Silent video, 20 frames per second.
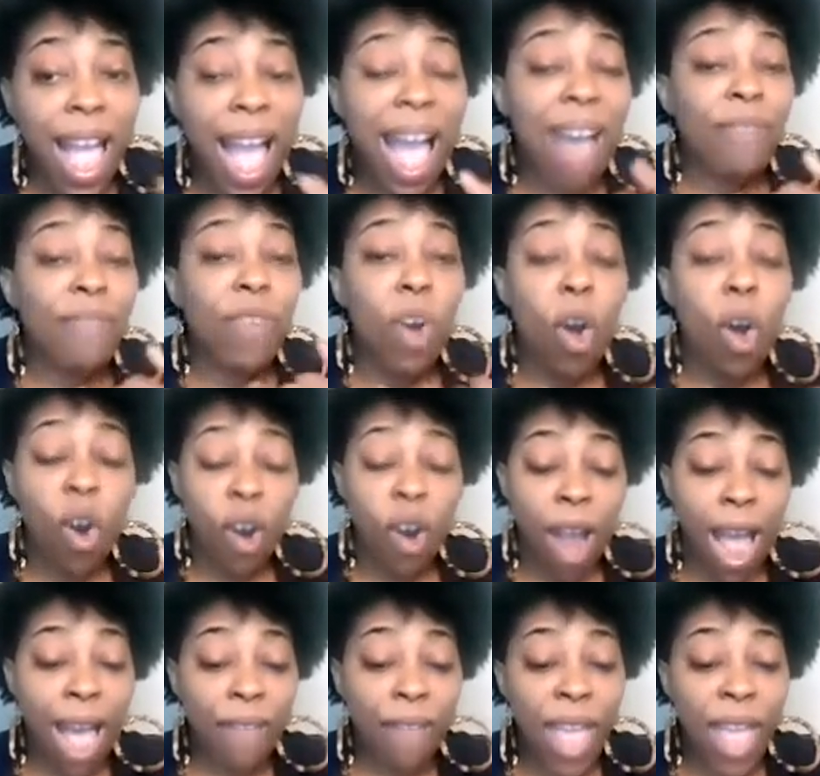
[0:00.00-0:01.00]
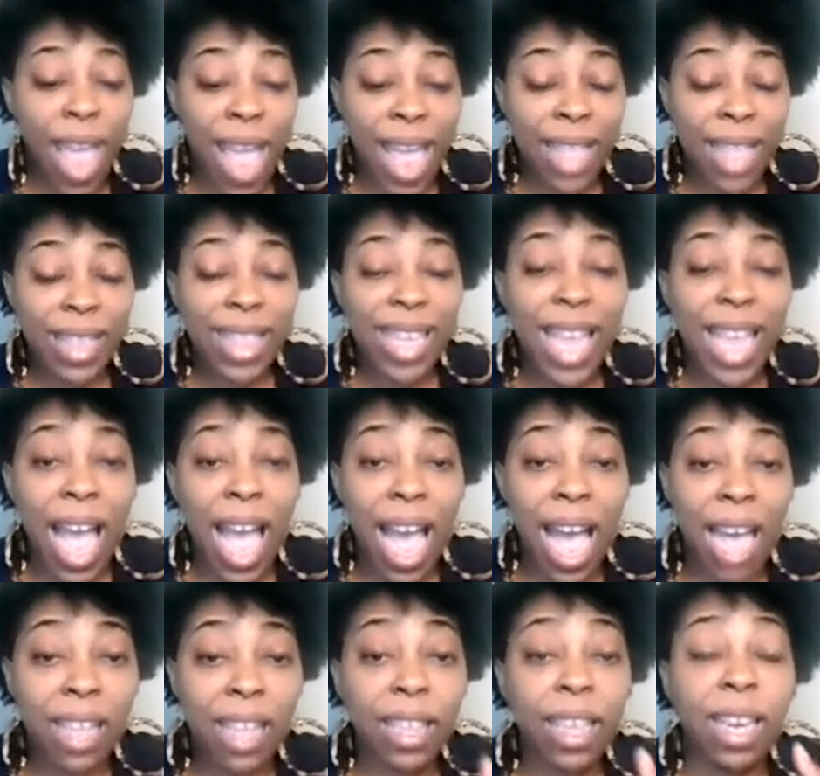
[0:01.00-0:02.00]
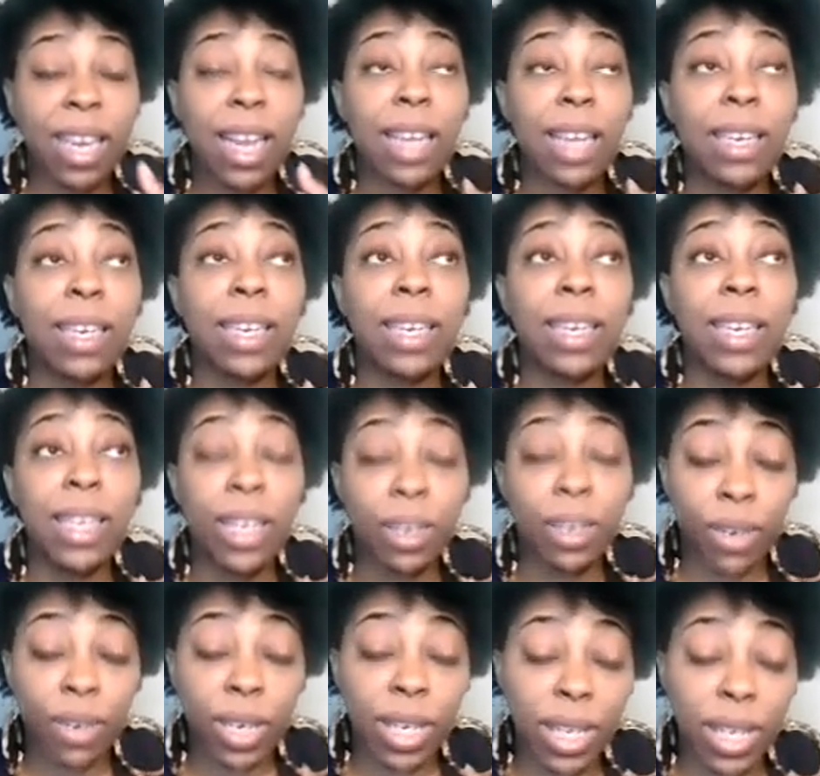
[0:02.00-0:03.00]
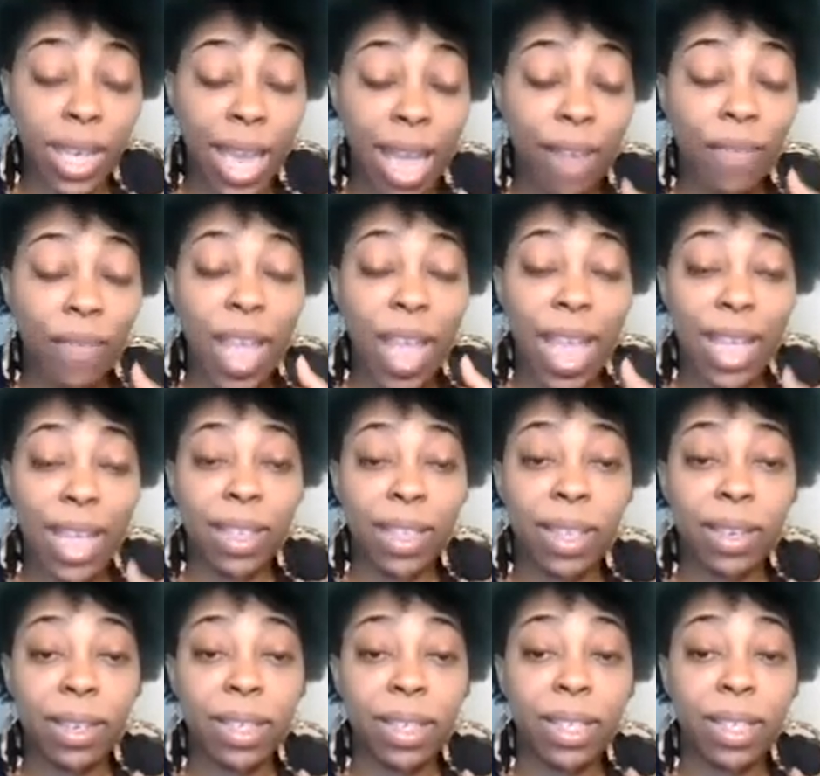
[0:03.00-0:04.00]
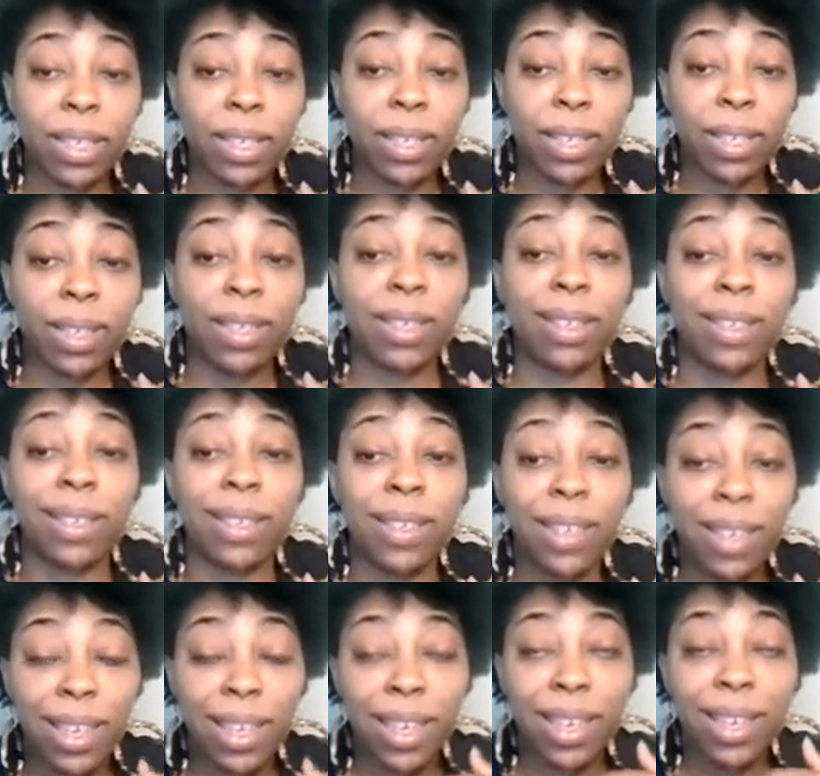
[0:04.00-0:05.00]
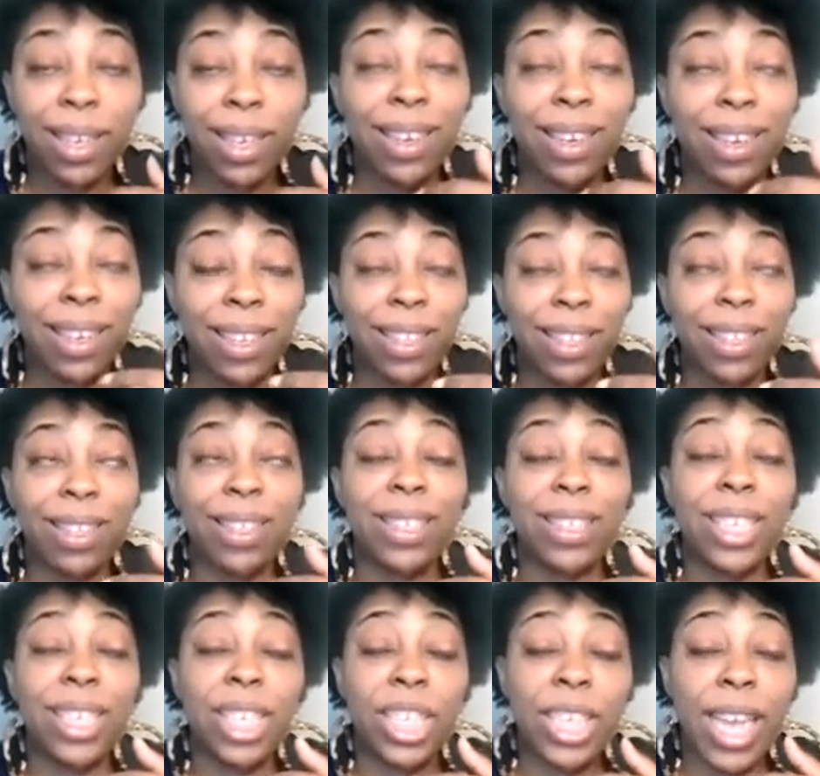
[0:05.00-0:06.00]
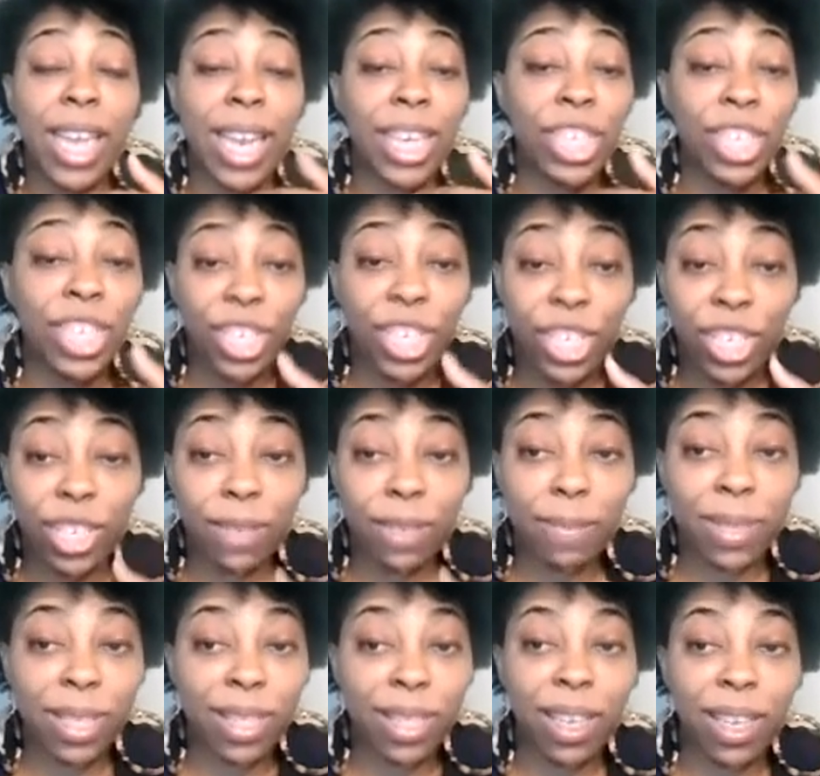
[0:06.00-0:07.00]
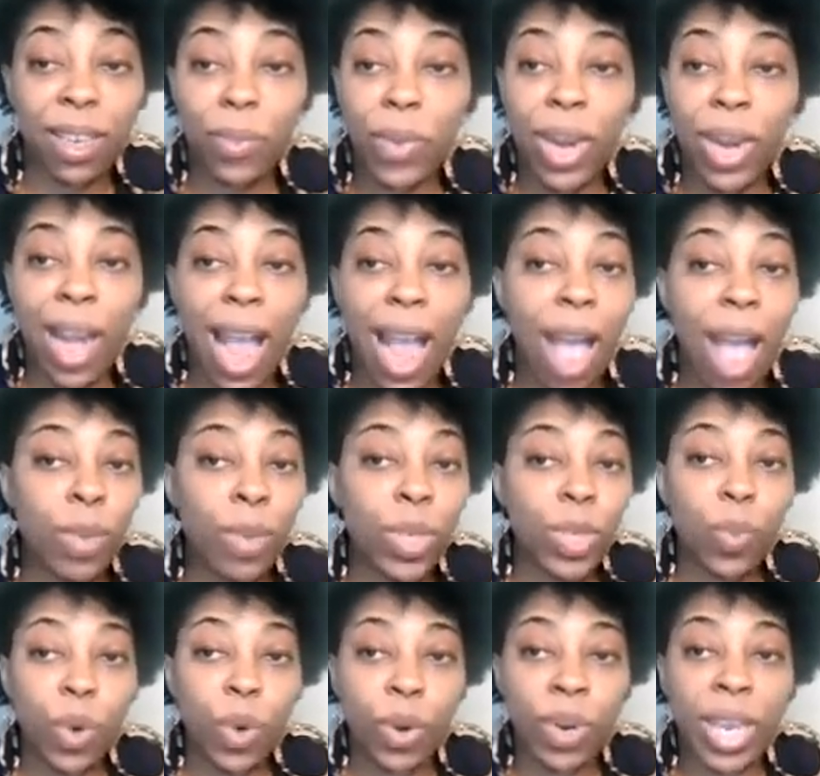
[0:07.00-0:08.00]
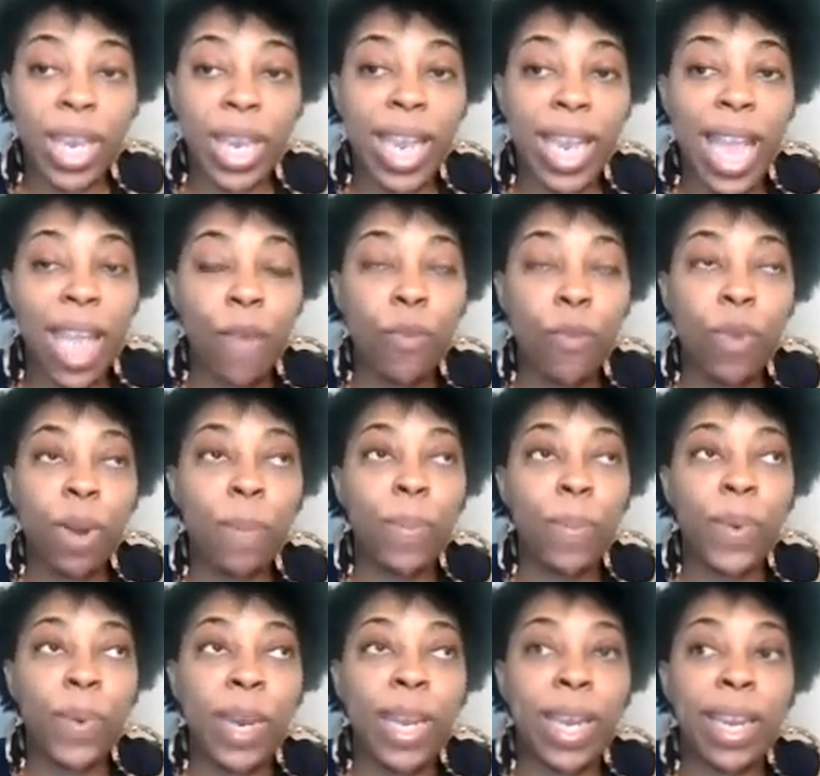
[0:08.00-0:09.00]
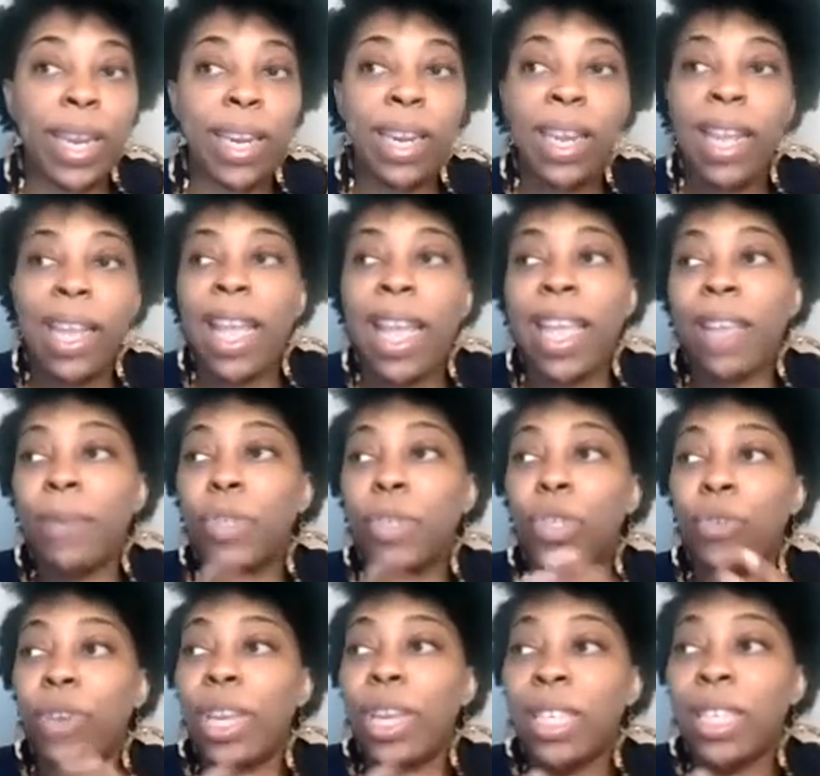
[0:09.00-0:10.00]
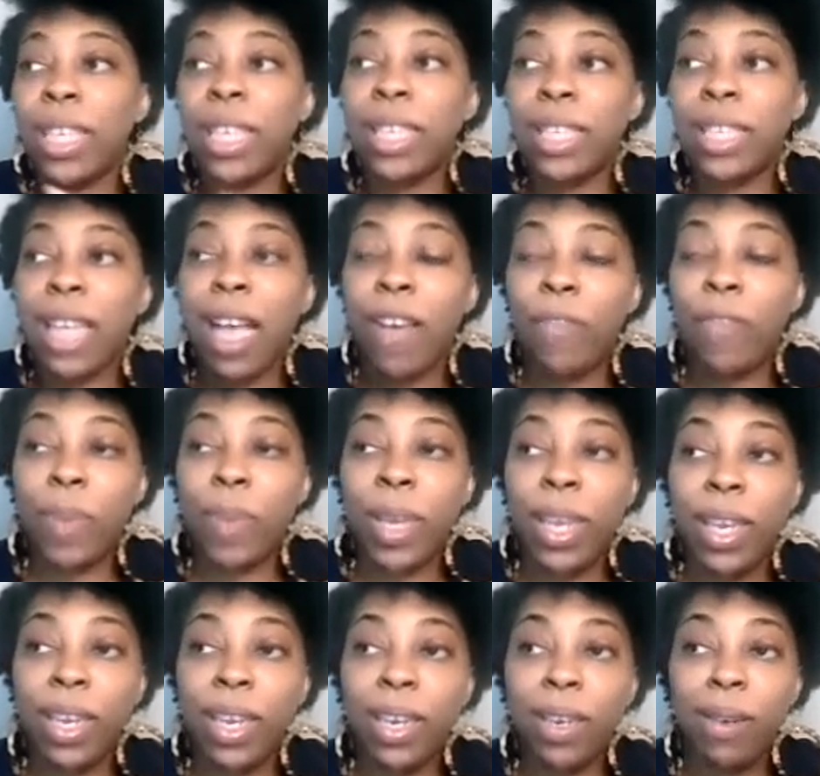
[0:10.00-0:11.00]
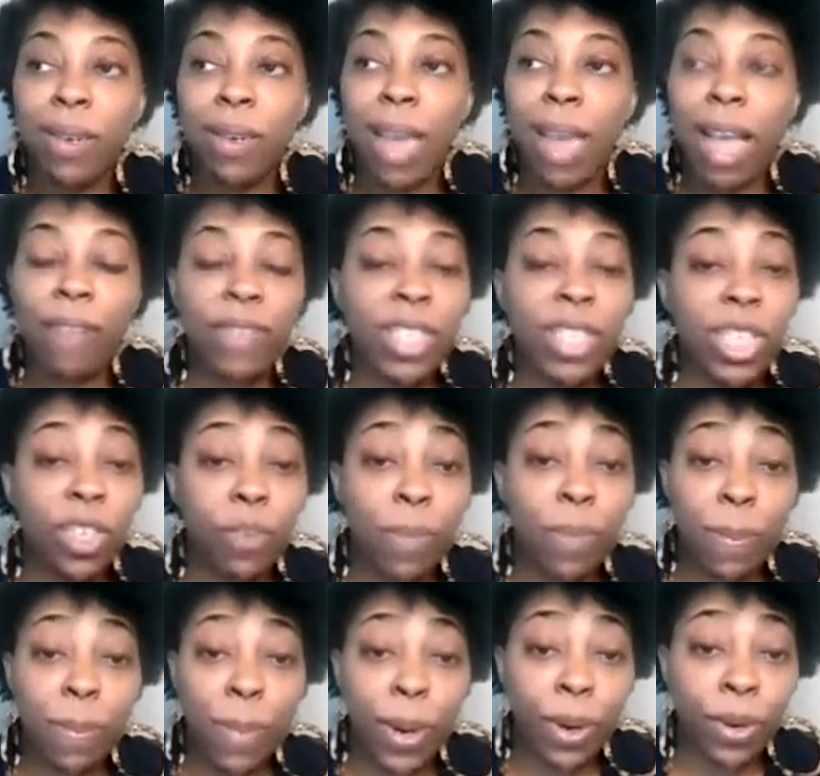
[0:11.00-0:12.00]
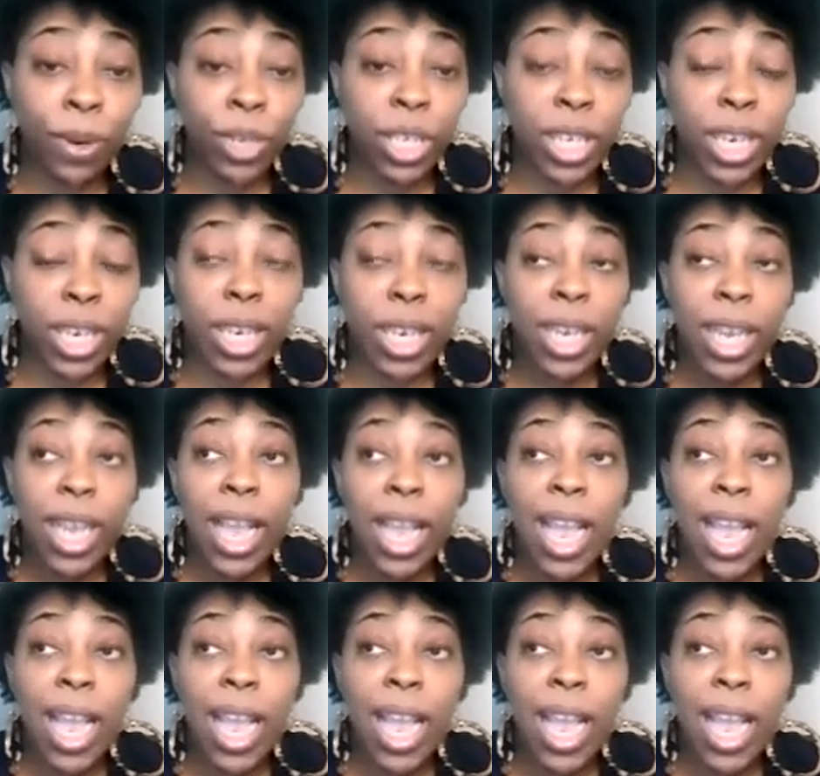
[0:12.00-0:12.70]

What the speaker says: I've had I've had the the situationships where I was working at one point, and it was crazy because I've still been purging.